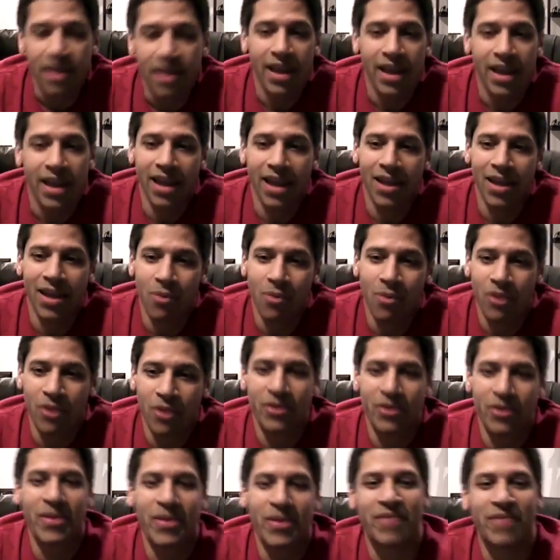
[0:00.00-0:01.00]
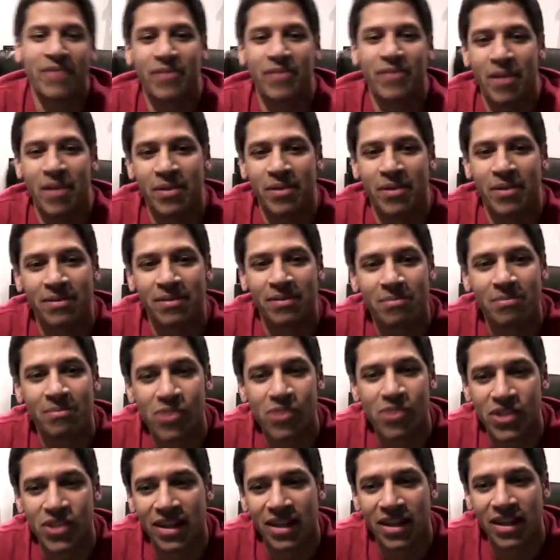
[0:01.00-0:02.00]
Hey, Walter, thanks for coming.
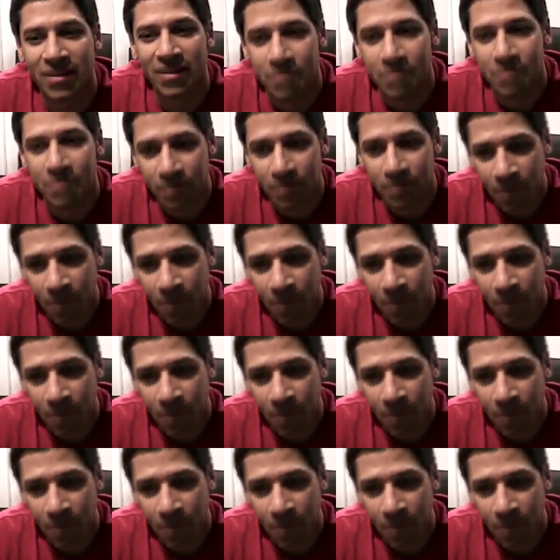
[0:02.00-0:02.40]
Appreciate it.